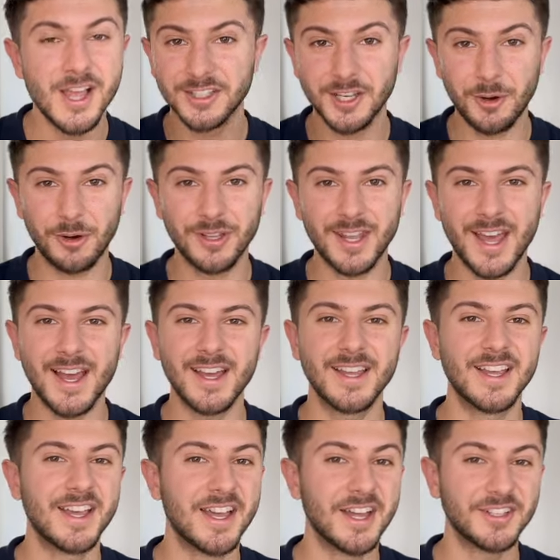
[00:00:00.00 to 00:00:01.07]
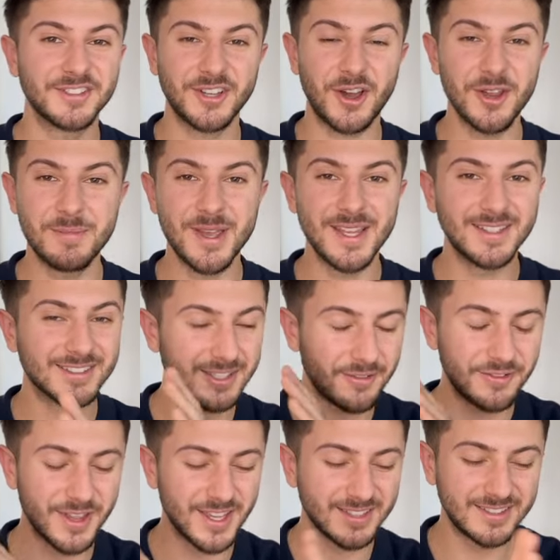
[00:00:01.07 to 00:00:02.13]
go on there, type in
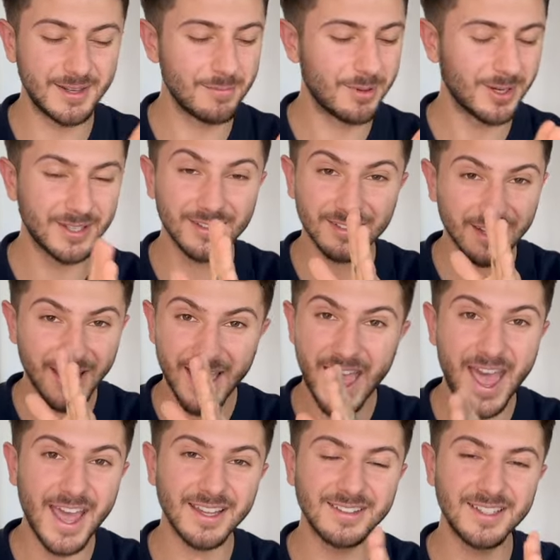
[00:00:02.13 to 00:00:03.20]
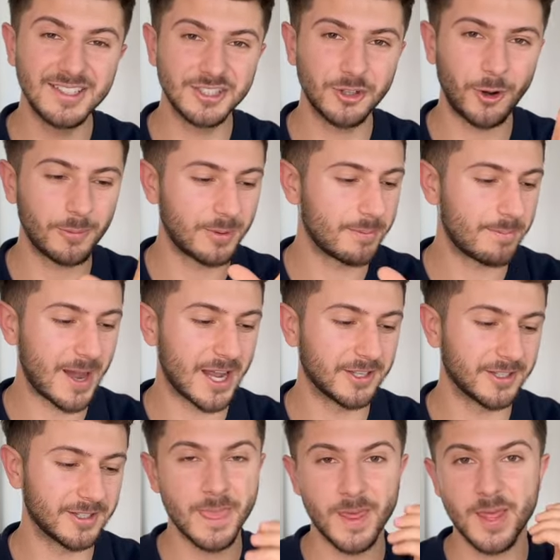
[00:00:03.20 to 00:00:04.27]
something as simple as like Etsy shop
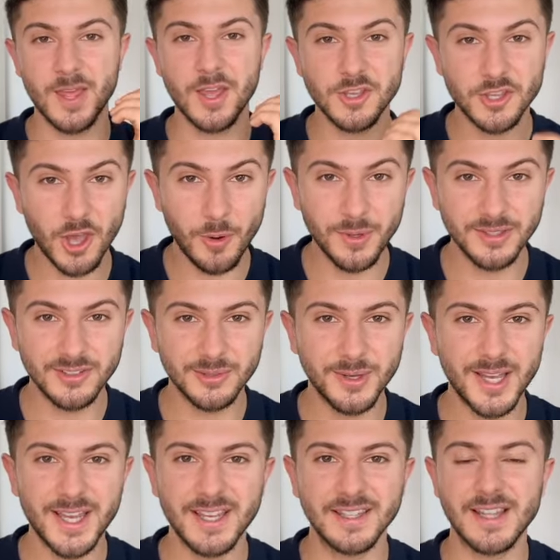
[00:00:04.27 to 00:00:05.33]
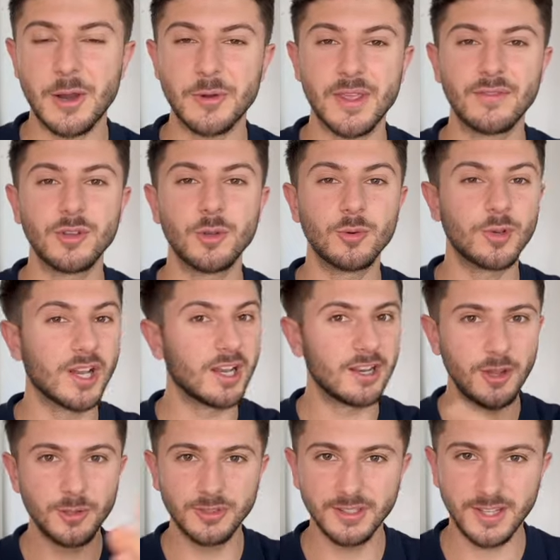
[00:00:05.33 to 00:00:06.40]
banner, go into it, they'll give you
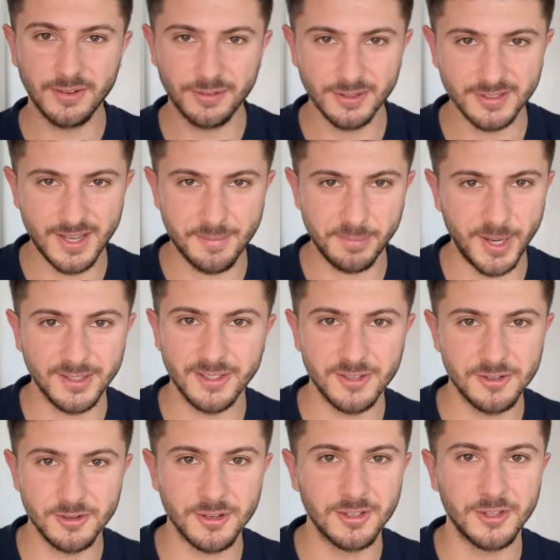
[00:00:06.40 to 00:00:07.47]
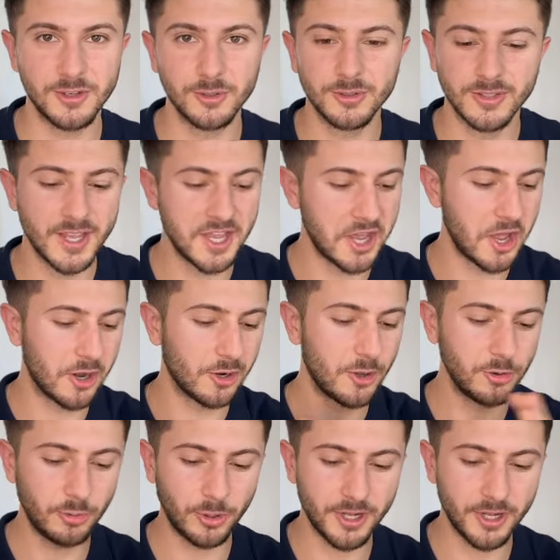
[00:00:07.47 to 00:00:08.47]
loads of different templates that you can use, load one